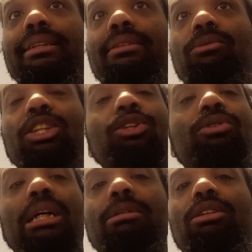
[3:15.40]
when you
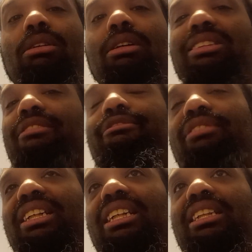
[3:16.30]
come across a
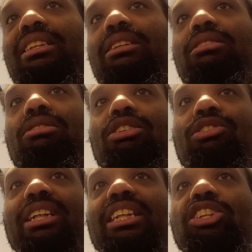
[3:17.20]
friend, a
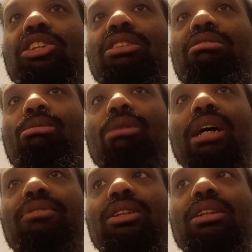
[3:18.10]
stranger,
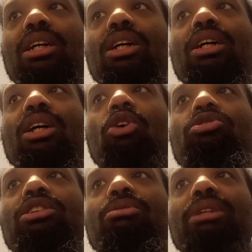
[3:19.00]
whoever, who
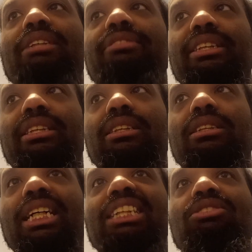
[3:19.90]
is grieving,
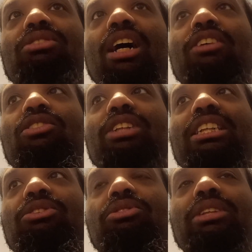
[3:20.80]
and
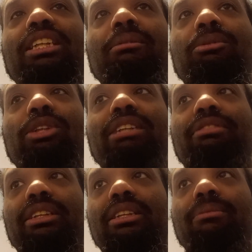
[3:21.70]
you see them
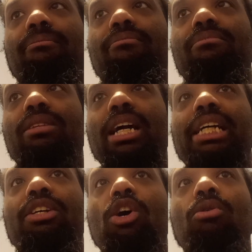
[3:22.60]
grieving, and
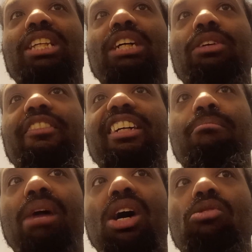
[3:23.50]
you know what they're grieving
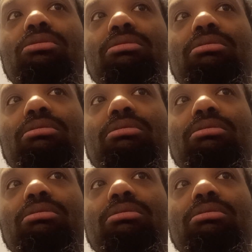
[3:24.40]
about,